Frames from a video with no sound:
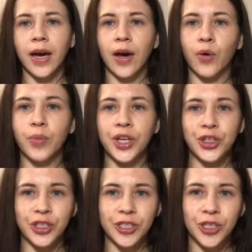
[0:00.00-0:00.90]
I will be
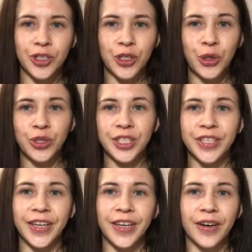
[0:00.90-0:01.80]
interested to
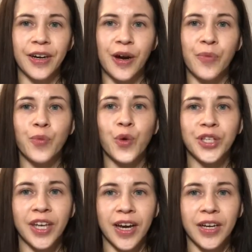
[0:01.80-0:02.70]
see
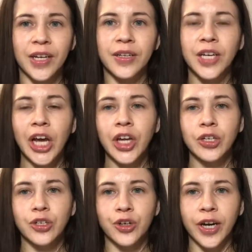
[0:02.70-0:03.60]
what kind of
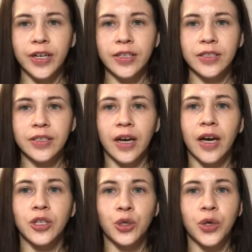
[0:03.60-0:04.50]
tricks,
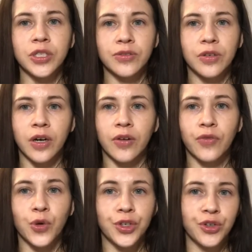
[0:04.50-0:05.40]
toys
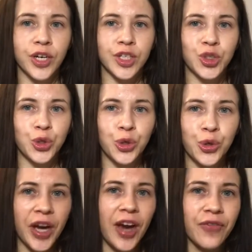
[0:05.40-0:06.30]
for tricks do you
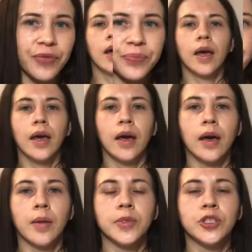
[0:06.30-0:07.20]

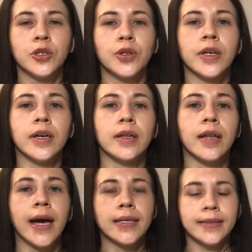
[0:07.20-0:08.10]
have. So the
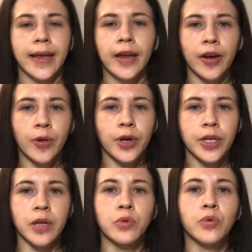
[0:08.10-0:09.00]
last category
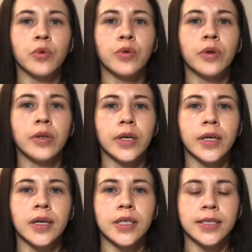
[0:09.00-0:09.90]
that we will
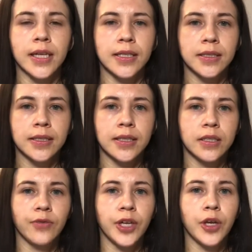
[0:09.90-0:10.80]
discuss in this
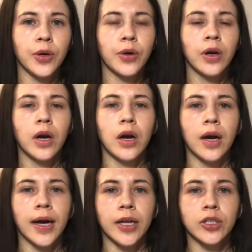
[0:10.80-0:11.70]
video,
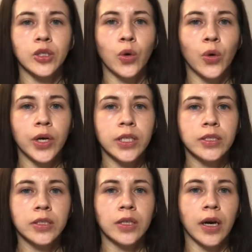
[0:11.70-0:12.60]

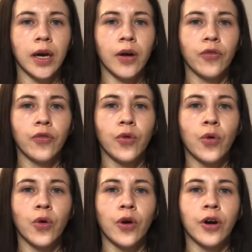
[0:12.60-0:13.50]
toys
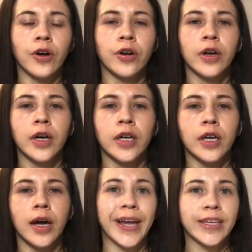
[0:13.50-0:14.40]
for
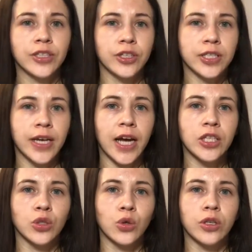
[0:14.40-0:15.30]

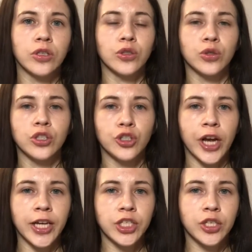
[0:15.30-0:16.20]
exercise or to
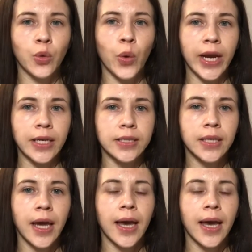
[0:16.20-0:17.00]
stretch the wings.